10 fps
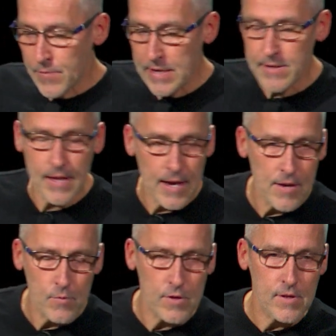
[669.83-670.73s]
There's
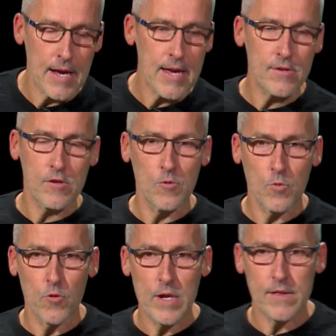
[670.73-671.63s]
day, the days that
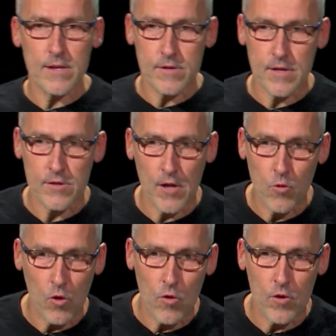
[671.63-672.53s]
we're in, there's, there's no
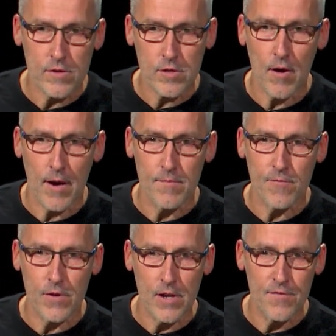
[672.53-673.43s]
longer time
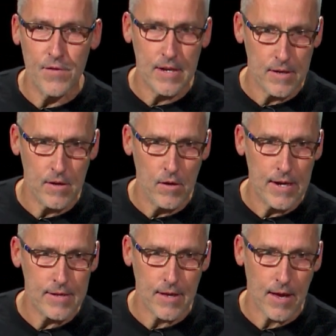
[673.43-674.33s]
for living
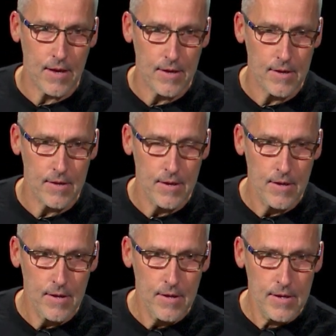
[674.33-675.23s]
like that
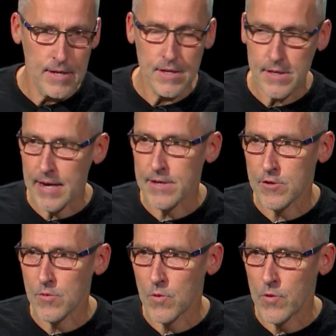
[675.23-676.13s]
in the
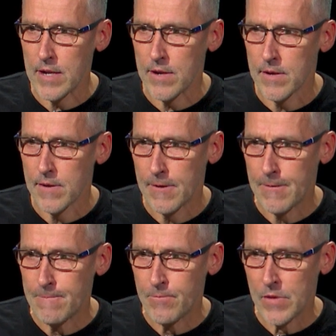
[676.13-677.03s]
days that we're in.
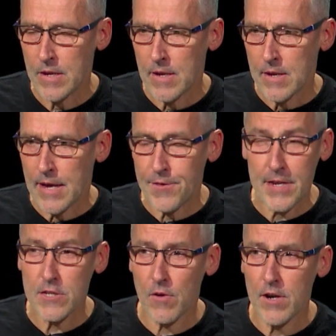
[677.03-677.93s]
And
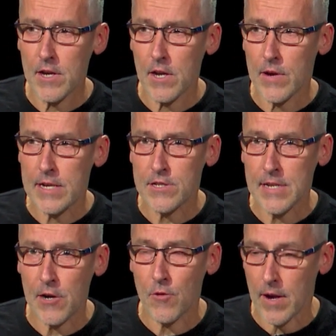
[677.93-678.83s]
things are only going to
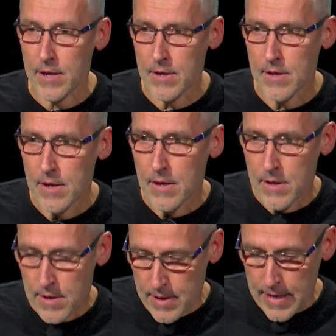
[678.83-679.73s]
accelerate,
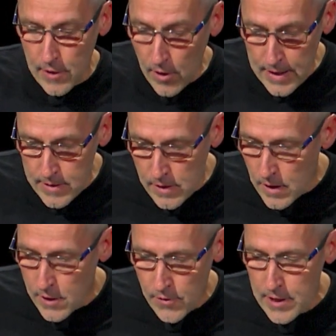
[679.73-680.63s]
and light and
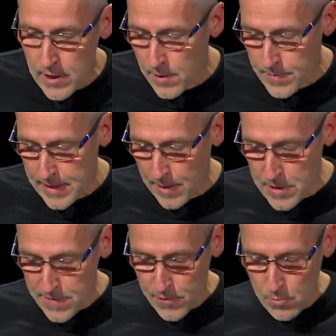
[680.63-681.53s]
dark are only going to
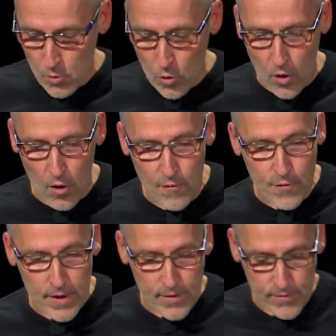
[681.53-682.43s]
become even more
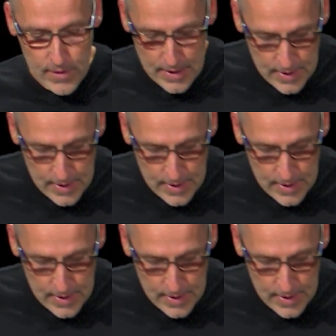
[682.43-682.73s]
obvious.